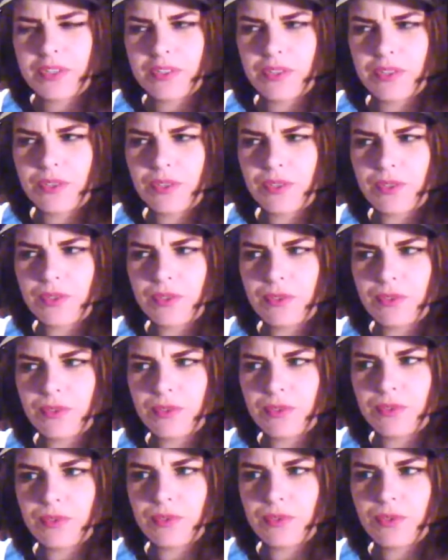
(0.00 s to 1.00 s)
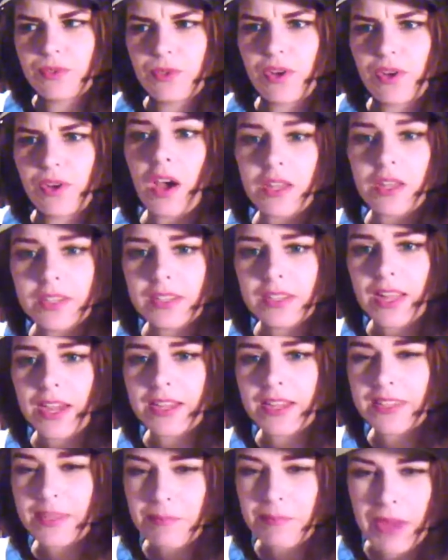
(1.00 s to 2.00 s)
to sort of
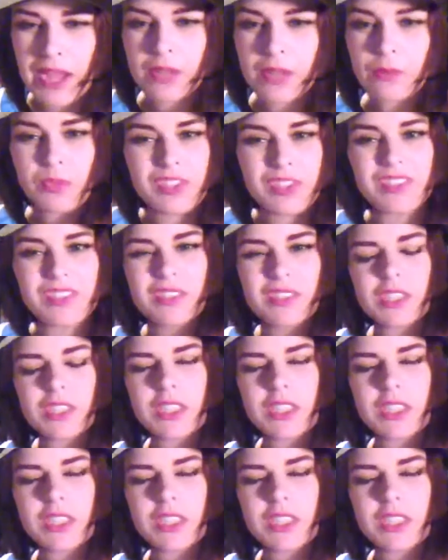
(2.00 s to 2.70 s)
underline the mind wasn't